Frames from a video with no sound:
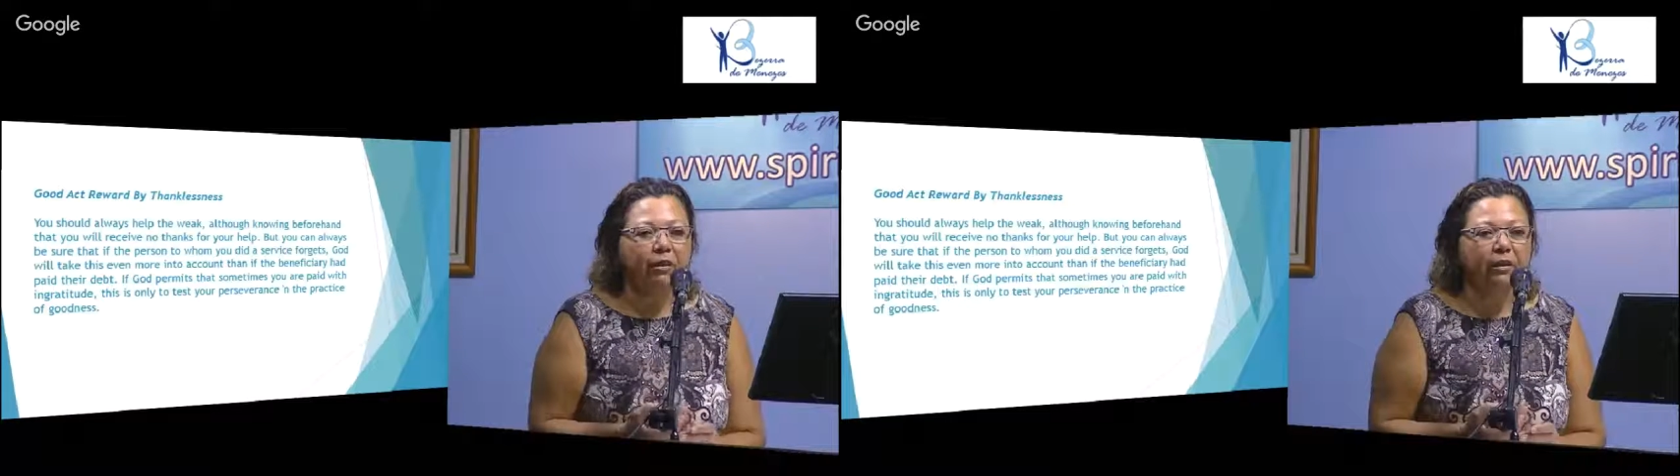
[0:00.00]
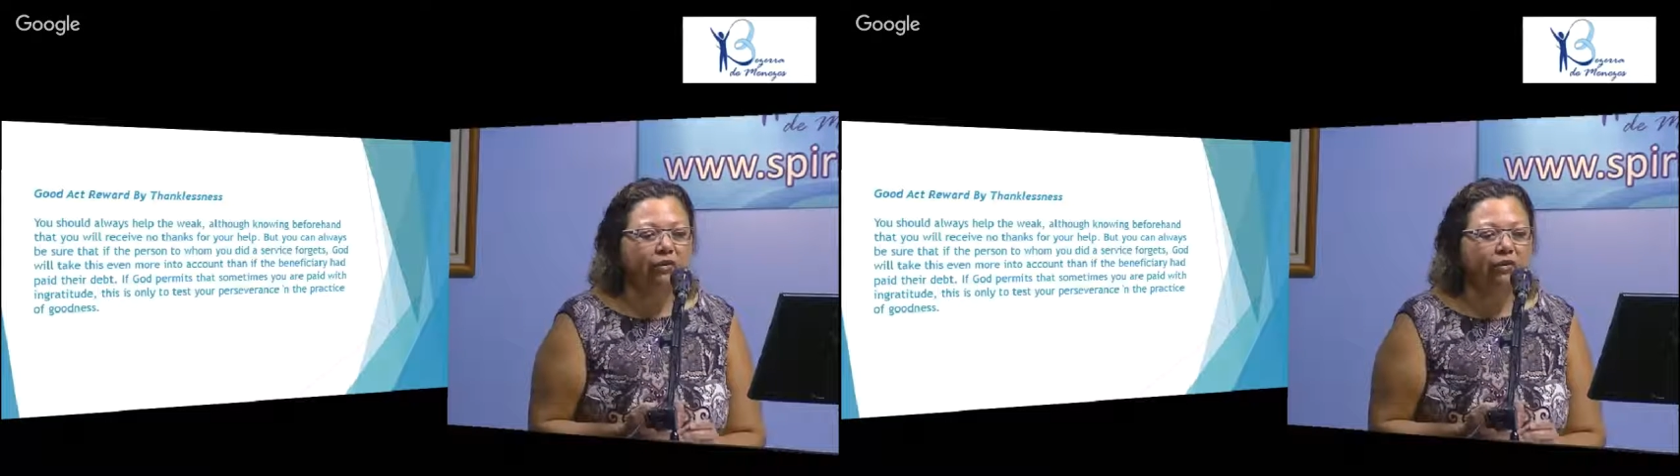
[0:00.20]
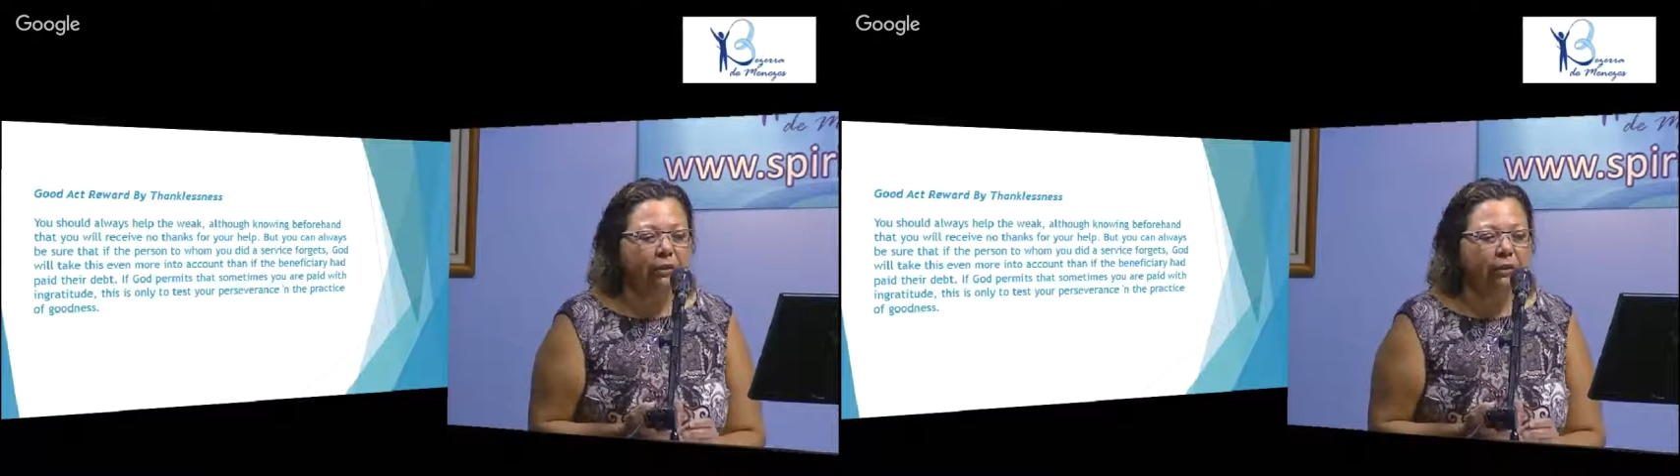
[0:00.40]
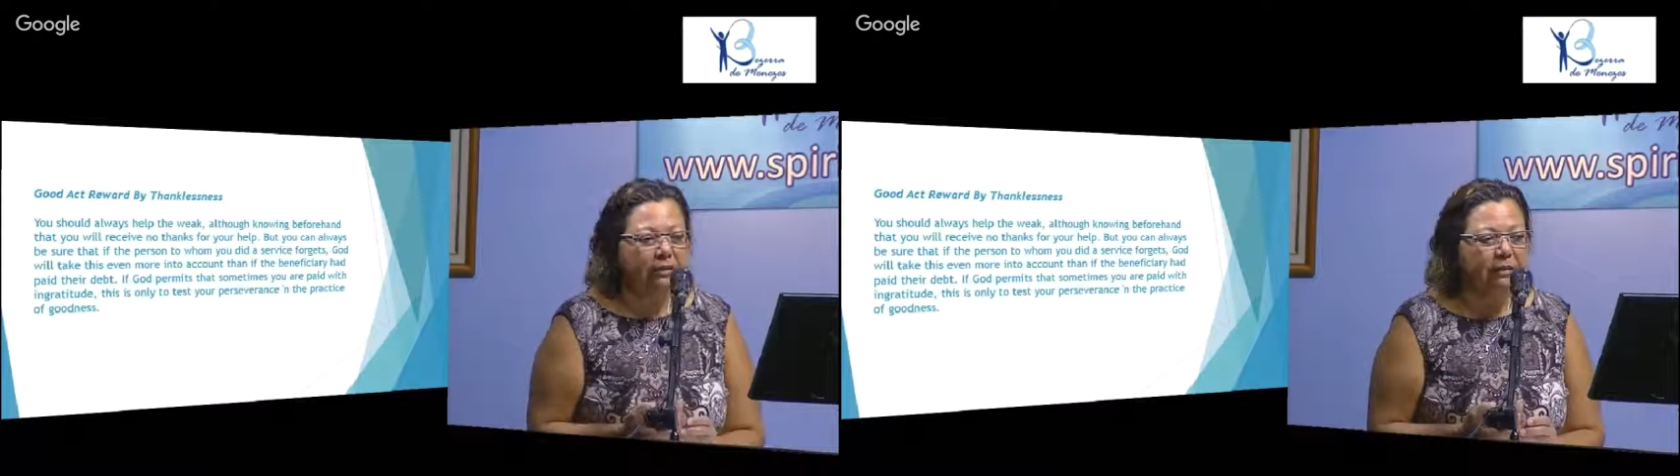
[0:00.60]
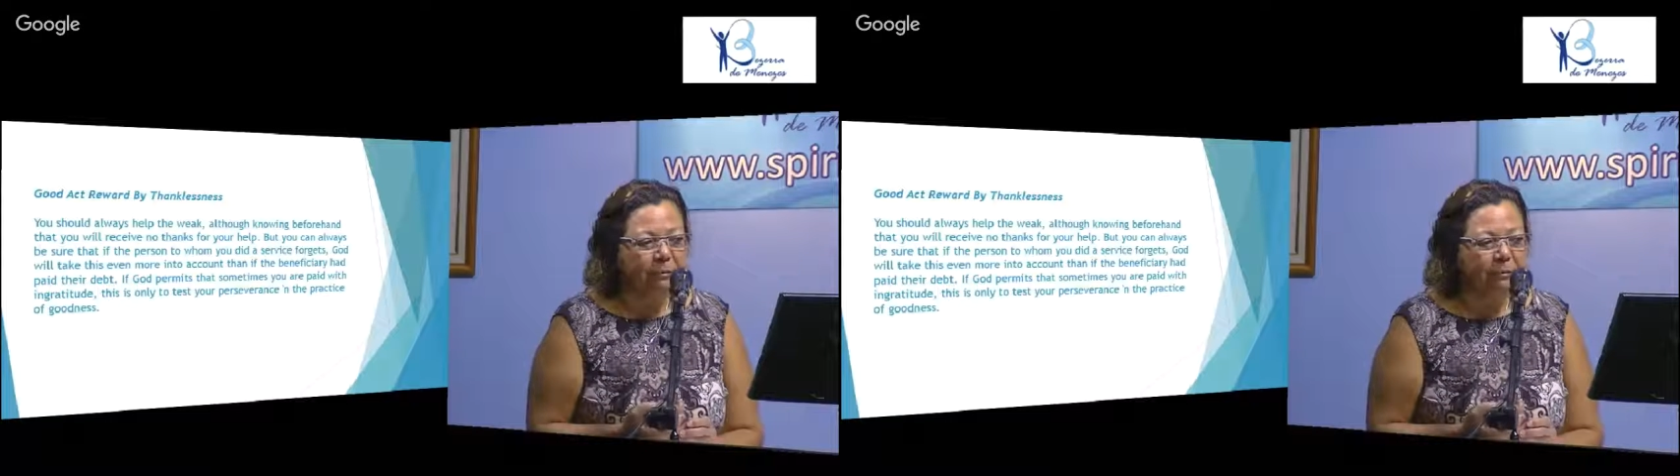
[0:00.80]
charity.
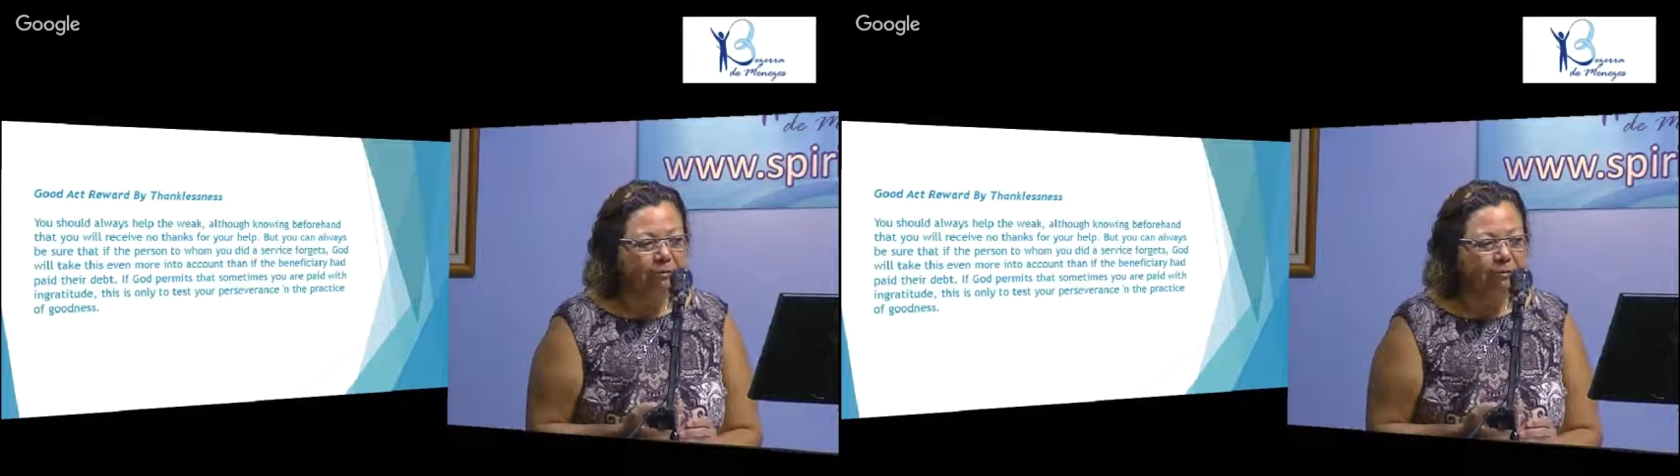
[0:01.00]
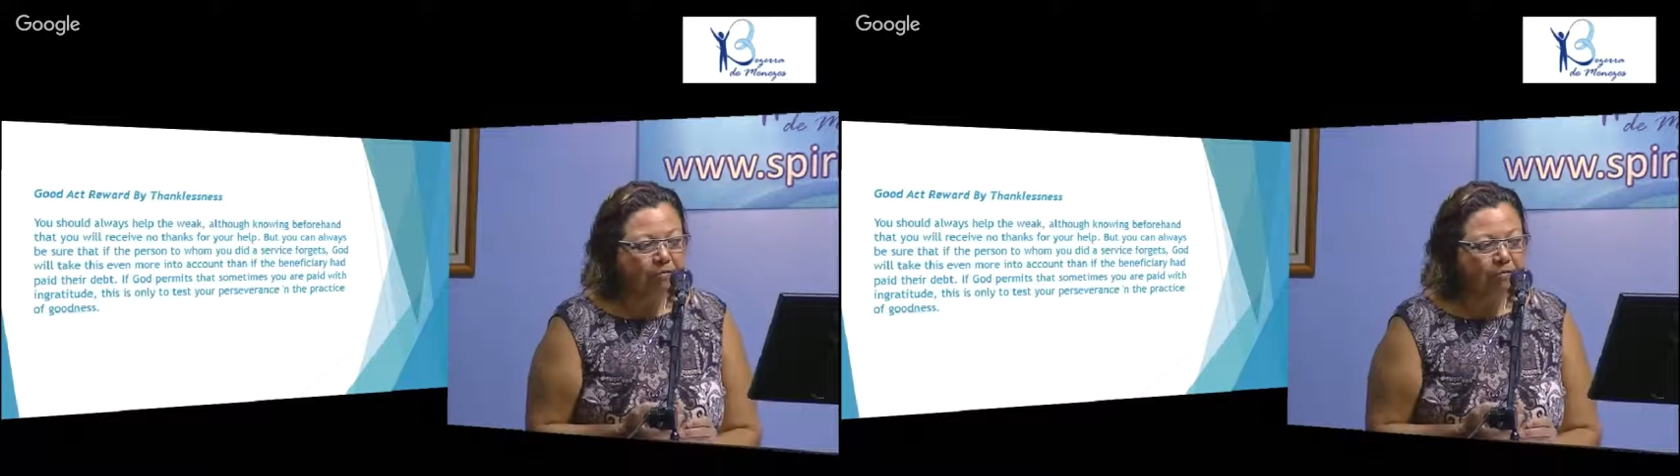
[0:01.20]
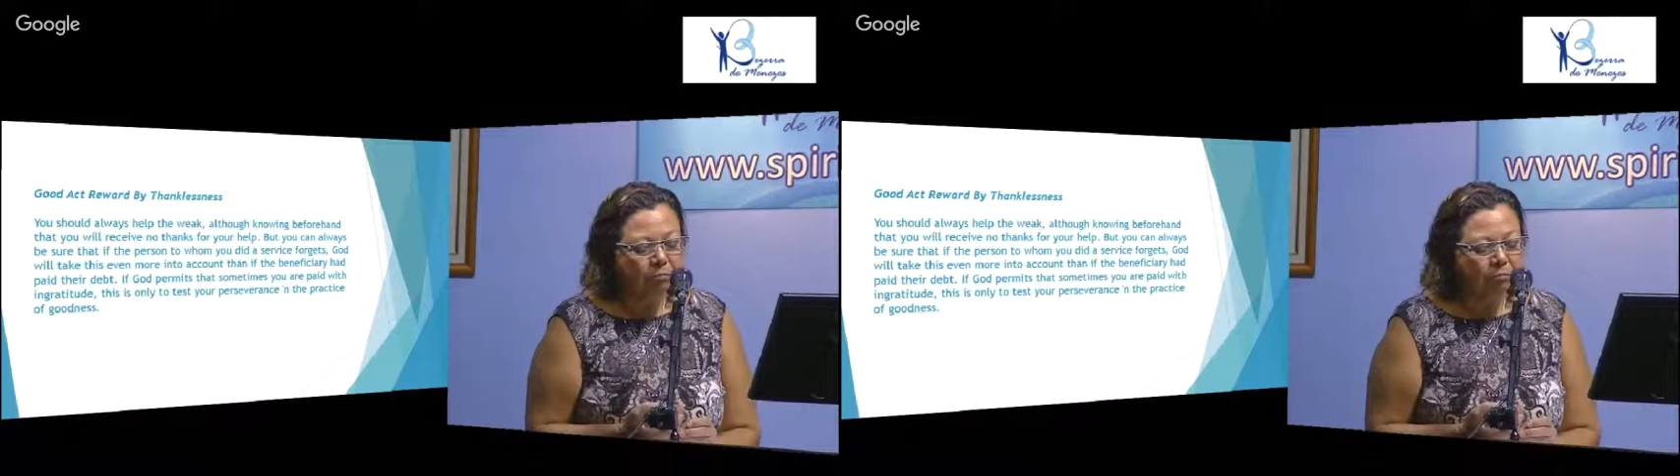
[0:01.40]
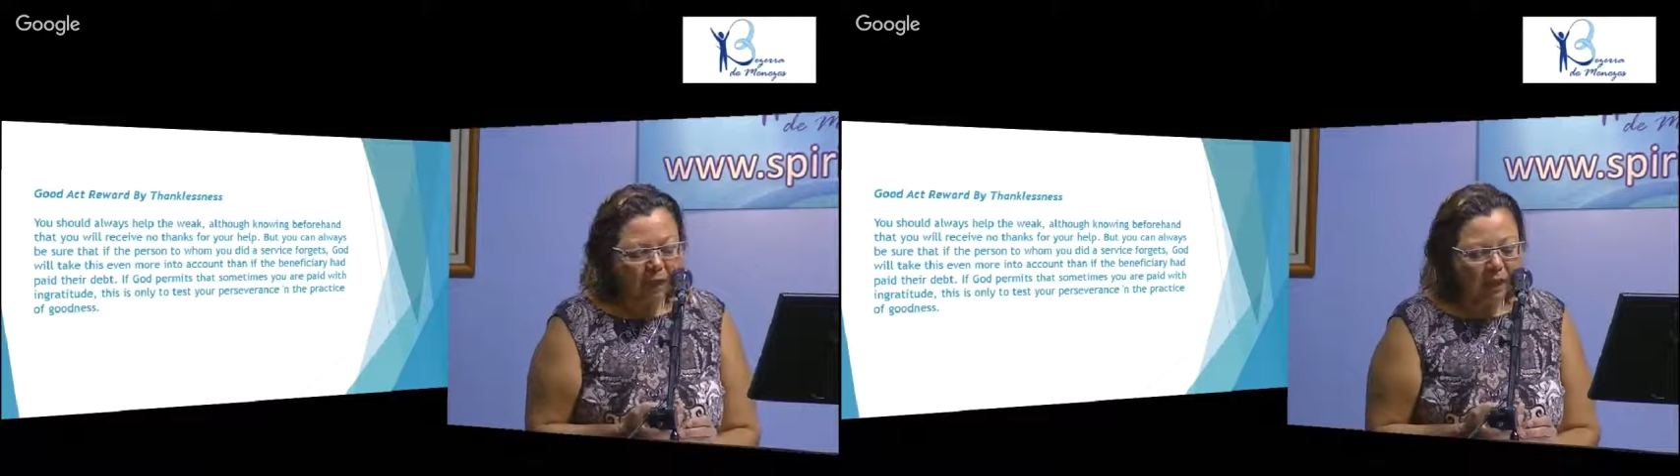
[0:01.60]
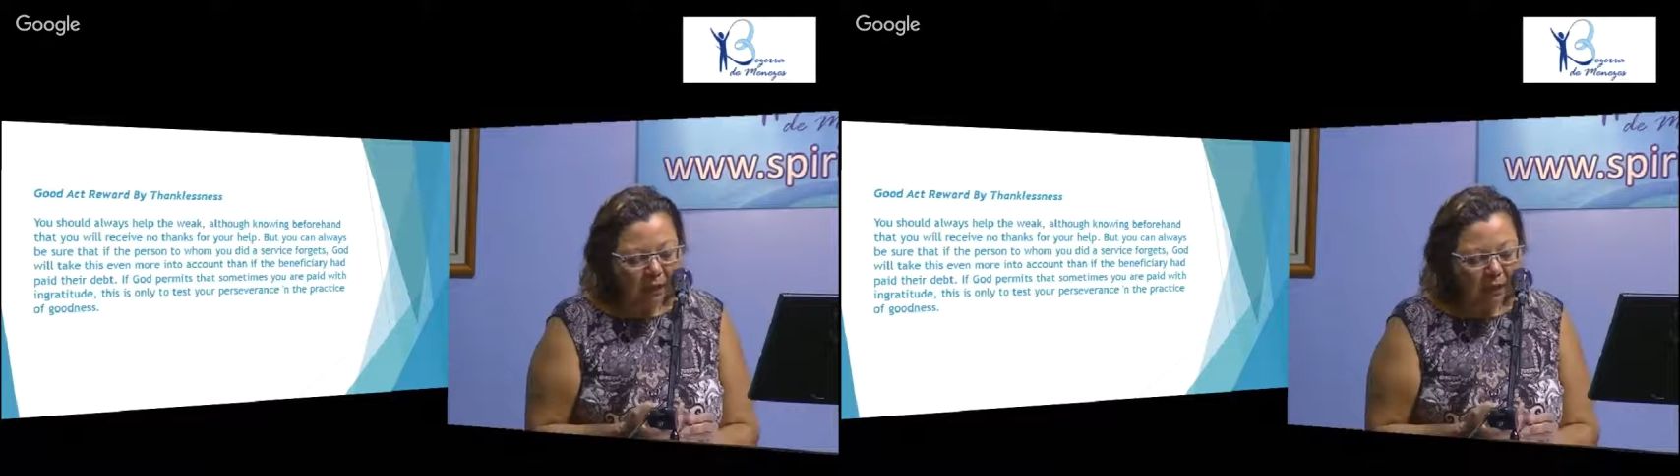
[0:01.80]
And